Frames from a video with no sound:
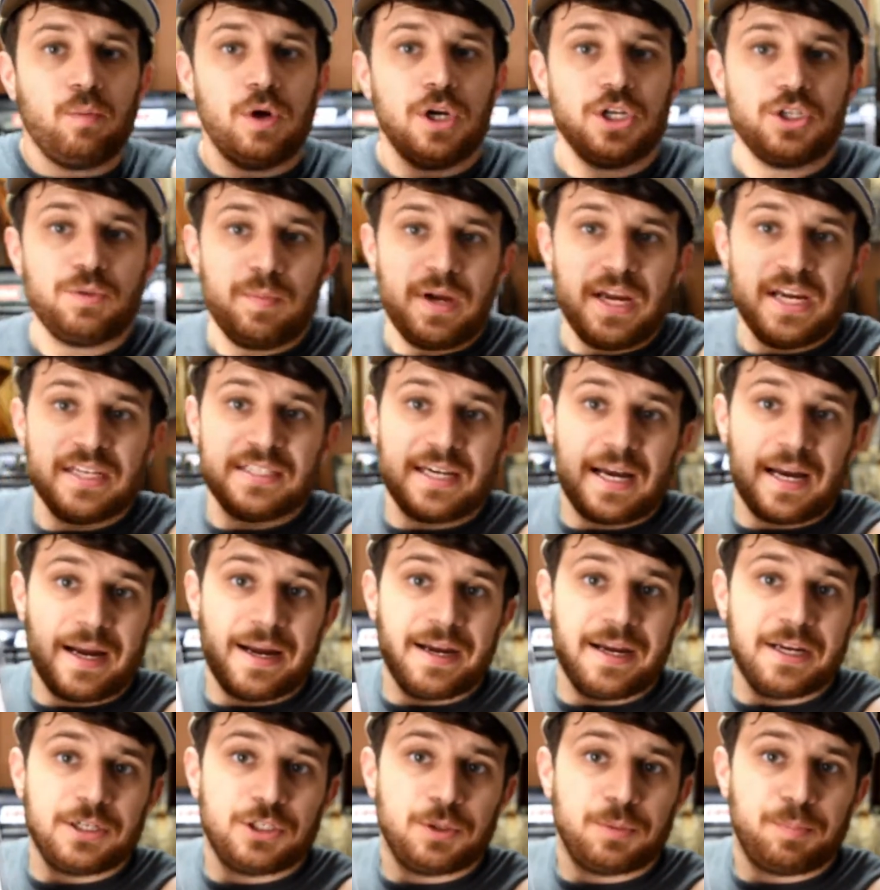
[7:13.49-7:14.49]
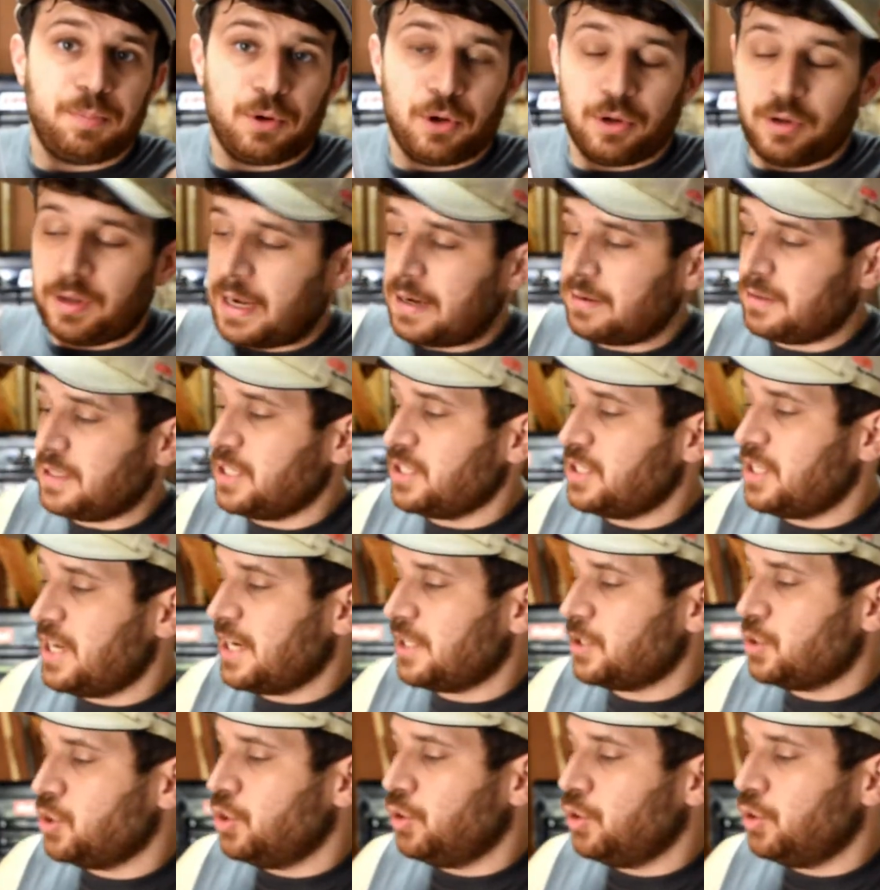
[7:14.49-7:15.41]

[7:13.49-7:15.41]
which means I get to pull out this next